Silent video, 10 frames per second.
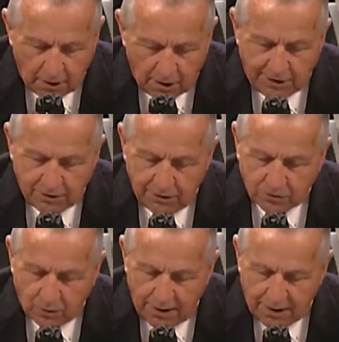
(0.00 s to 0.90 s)
Later
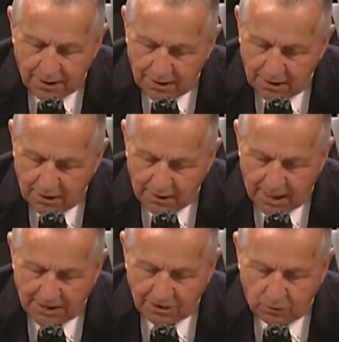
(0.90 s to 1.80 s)
this week, the
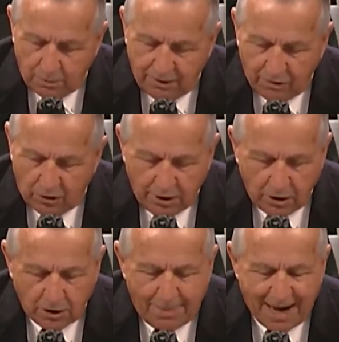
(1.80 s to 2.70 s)
House will be voting
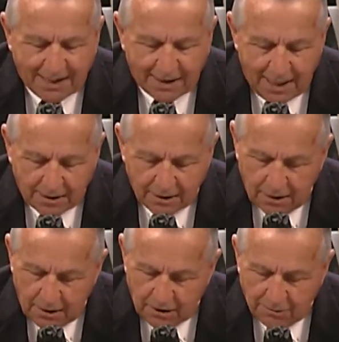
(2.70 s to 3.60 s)
on the PACT Act,
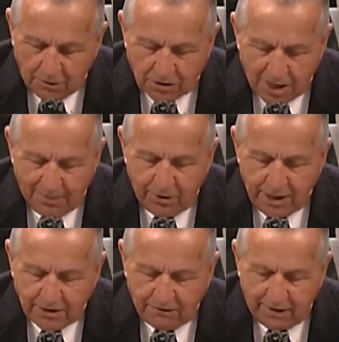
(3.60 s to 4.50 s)
the most
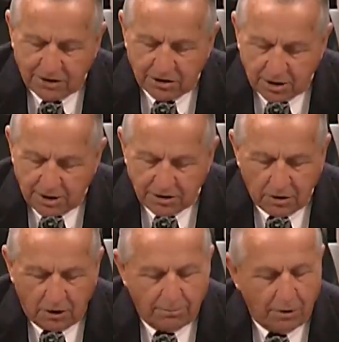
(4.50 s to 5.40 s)
comprehensive legislation
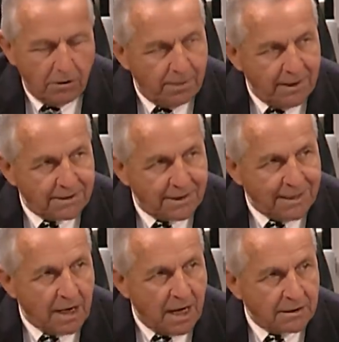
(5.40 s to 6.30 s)
on burn pits
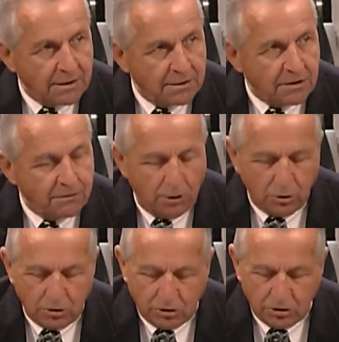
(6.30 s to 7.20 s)
and toxic
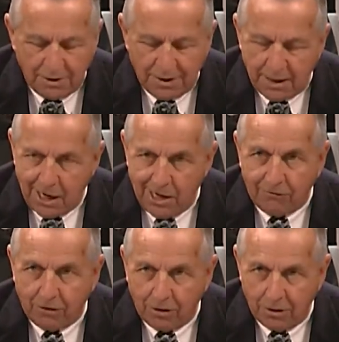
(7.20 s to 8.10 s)
exposures
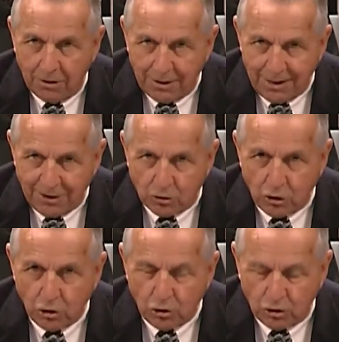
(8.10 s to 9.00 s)
ever
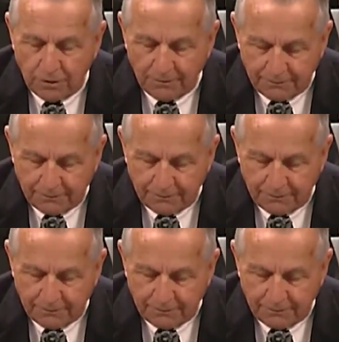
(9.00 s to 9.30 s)
introduced.